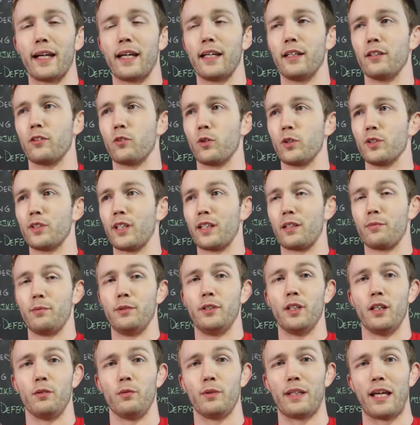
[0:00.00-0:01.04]
And of course, that can be
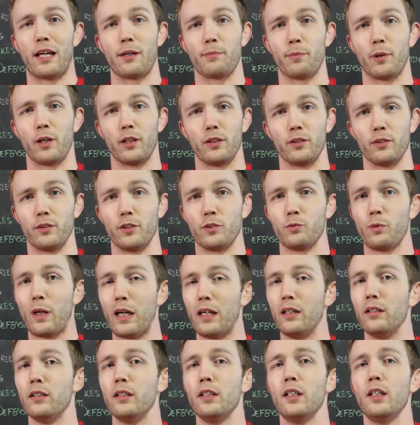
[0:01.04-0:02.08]
done without a partner as
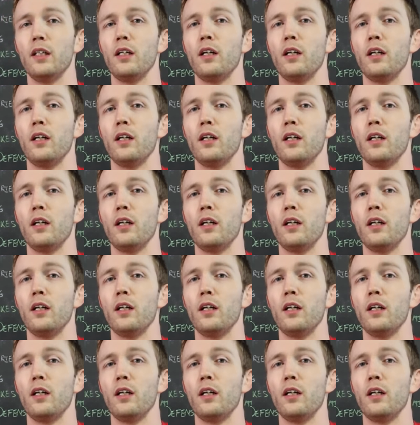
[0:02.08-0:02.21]
well,